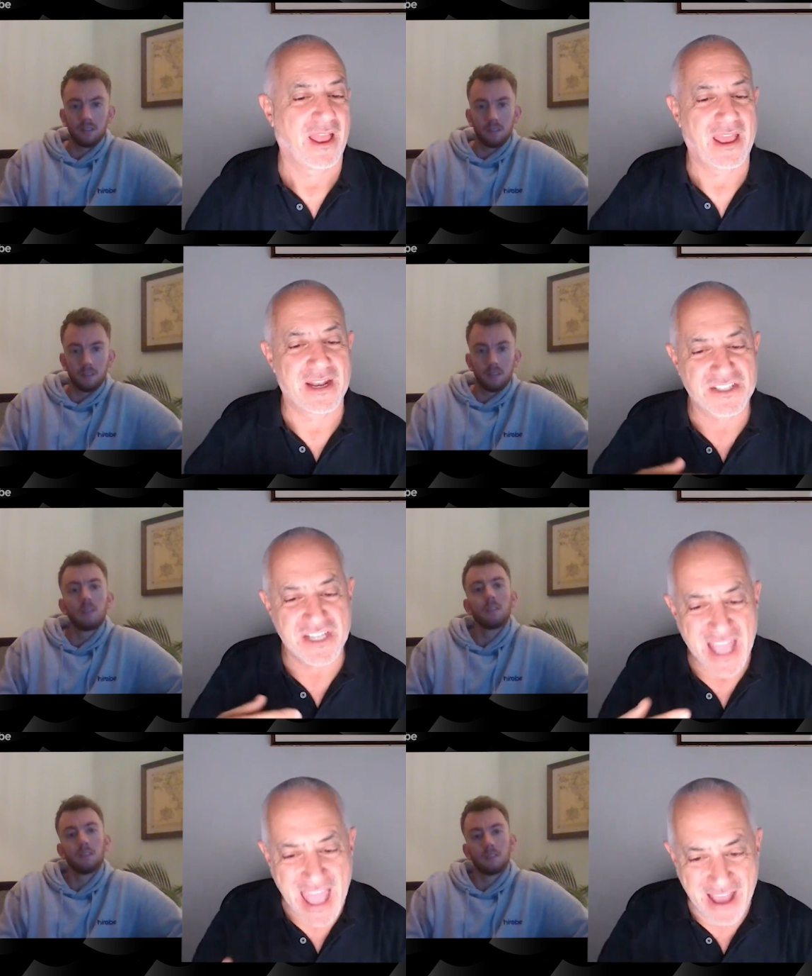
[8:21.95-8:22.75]
Speaker 1: And it's
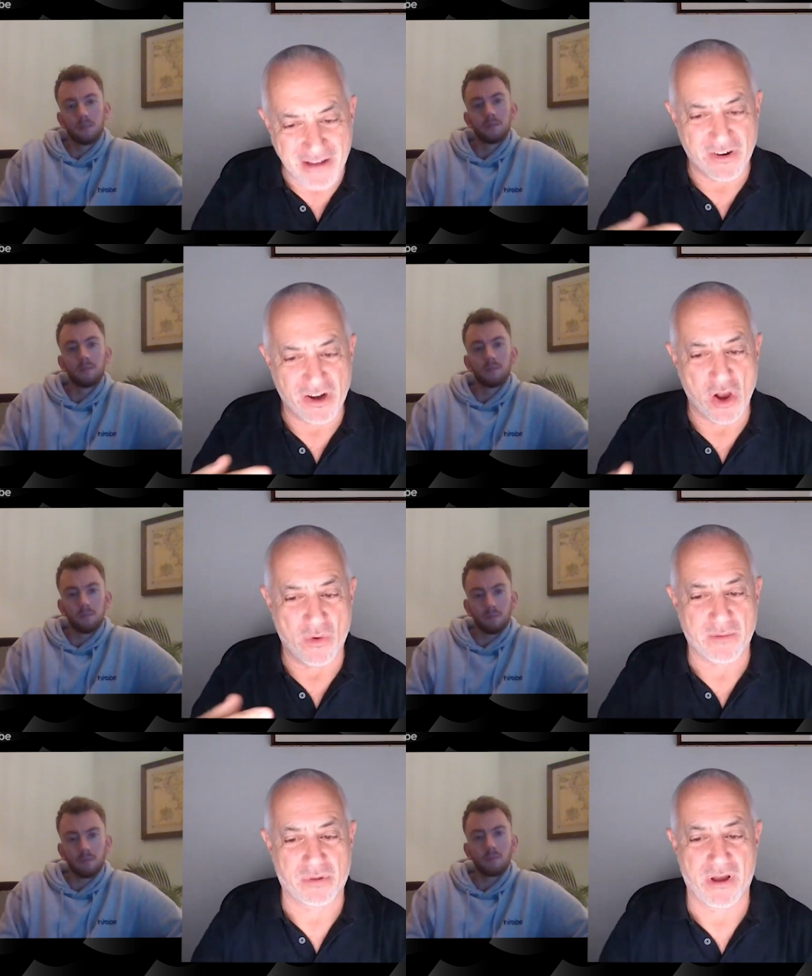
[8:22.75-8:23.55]
an ever
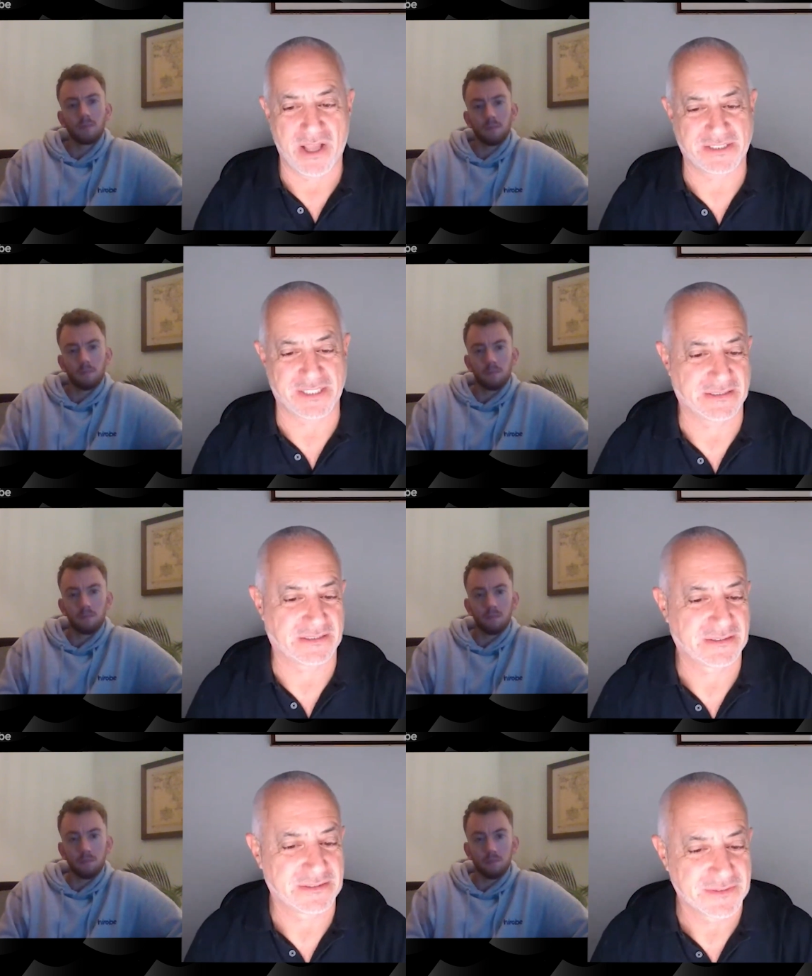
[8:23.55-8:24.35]
going
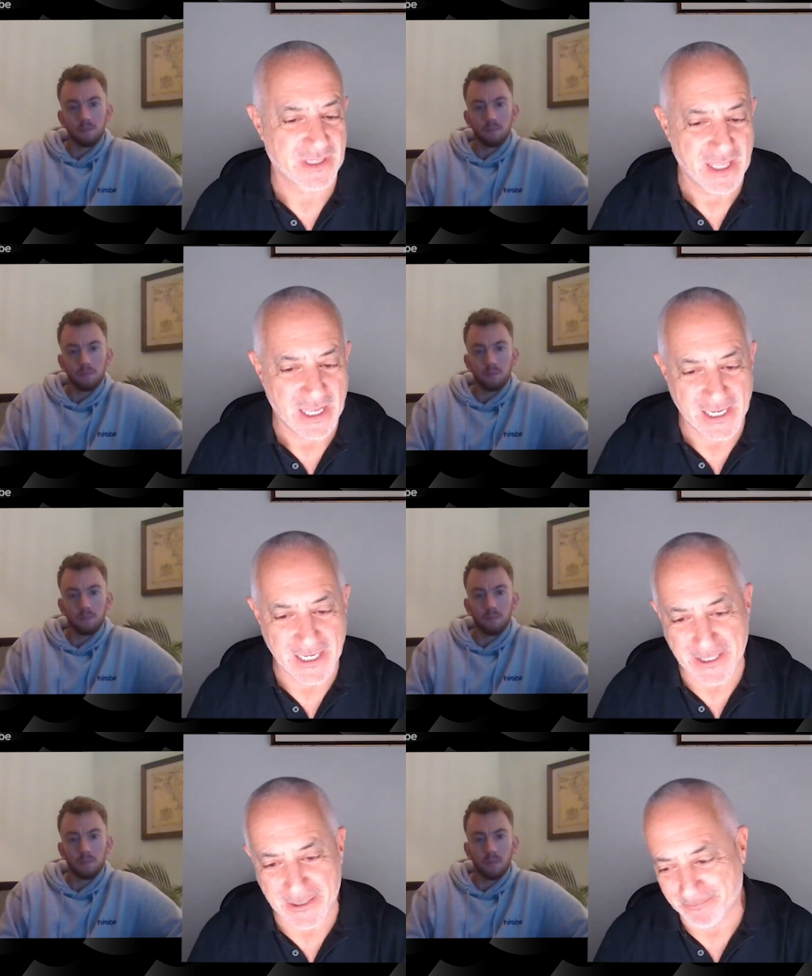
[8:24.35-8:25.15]
process.
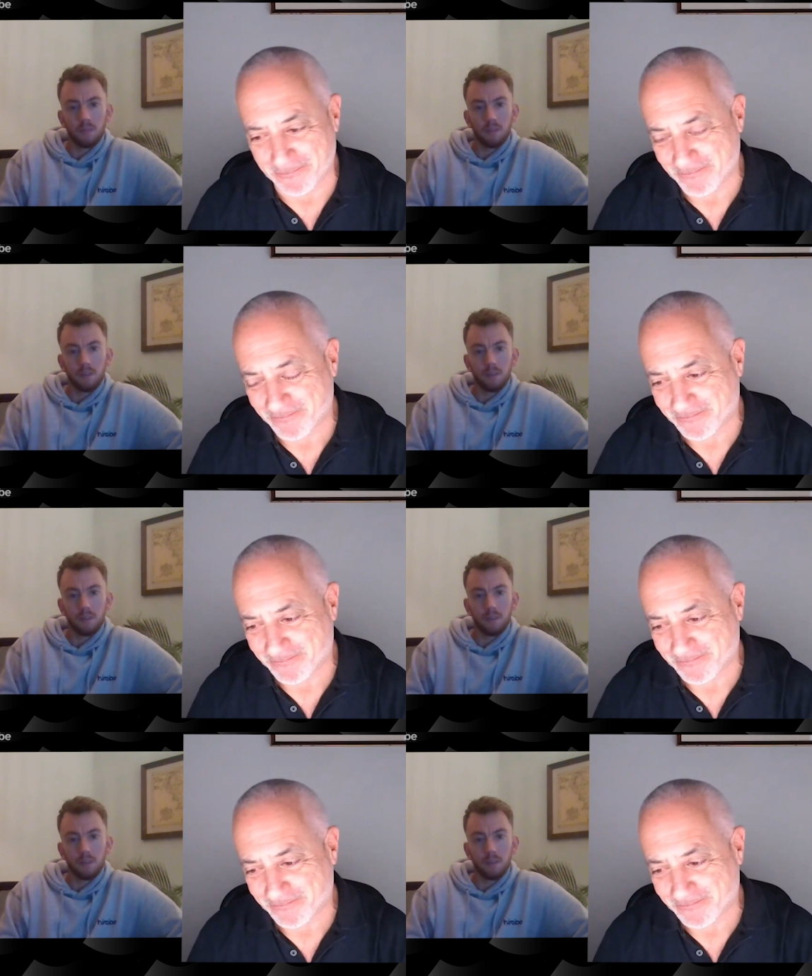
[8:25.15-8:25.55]
Um,